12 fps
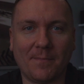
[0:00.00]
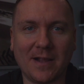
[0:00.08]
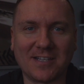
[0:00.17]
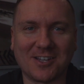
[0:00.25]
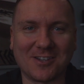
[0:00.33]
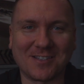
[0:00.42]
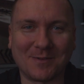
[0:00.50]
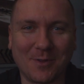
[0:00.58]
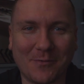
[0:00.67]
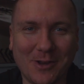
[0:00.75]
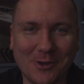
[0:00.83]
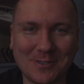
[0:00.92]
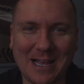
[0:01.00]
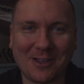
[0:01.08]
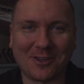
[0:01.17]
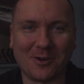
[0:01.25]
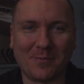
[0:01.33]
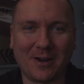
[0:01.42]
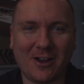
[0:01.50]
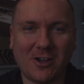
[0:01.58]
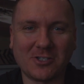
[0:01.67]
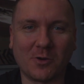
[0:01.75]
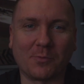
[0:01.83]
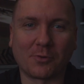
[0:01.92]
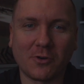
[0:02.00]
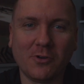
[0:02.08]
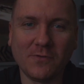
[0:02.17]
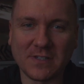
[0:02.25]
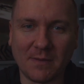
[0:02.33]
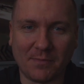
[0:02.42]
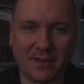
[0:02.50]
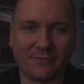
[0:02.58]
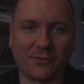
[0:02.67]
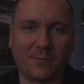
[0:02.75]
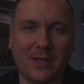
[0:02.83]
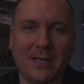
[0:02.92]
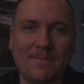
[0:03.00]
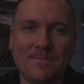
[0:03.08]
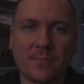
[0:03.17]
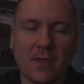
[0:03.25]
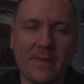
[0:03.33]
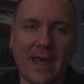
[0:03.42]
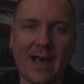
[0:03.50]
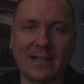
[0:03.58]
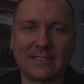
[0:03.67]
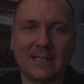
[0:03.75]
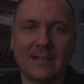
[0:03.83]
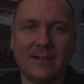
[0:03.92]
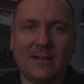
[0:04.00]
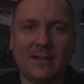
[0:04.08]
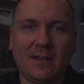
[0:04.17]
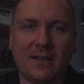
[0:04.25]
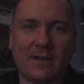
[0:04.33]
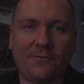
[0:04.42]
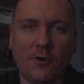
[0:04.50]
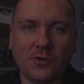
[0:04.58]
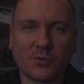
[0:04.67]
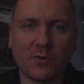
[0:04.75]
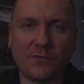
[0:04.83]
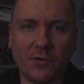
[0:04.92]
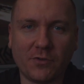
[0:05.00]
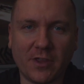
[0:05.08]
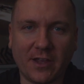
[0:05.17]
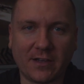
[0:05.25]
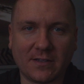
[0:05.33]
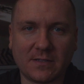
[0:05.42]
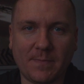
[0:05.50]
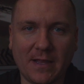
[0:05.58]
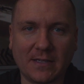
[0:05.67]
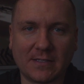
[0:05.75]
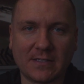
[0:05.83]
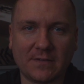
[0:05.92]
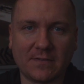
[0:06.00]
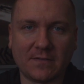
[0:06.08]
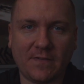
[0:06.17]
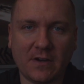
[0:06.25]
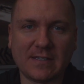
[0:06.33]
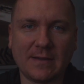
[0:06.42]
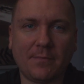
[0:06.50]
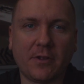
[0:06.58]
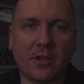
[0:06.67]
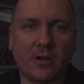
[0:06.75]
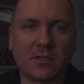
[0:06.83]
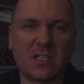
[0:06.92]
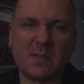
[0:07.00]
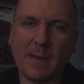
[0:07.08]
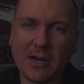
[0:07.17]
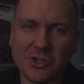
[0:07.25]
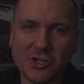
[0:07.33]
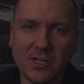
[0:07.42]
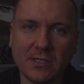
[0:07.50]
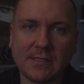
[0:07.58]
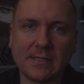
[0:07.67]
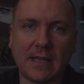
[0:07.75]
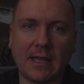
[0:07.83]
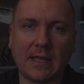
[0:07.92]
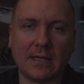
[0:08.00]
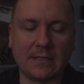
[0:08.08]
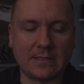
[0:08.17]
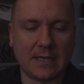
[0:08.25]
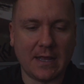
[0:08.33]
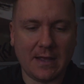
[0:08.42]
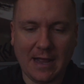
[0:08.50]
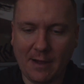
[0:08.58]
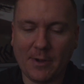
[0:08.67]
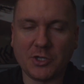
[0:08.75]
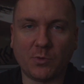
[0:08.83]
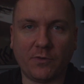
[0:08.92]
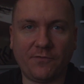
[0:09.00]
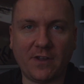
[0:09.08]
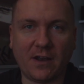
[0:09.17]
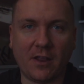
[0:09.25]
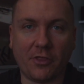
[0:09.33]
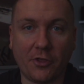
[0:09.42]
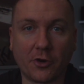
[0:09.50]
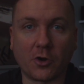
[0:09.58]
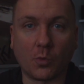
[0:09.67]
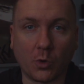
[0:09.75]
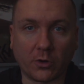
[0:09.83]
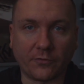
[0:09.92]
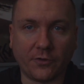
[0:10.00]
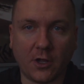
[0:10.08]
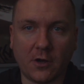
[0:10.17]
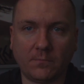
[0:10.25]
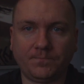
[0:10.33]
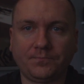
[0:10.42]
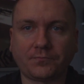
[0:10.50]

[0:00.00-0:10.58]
based on some of the videos out there, but it also proves something for me that folks review things based very simply on spec sheets and how much it would fit their workflow.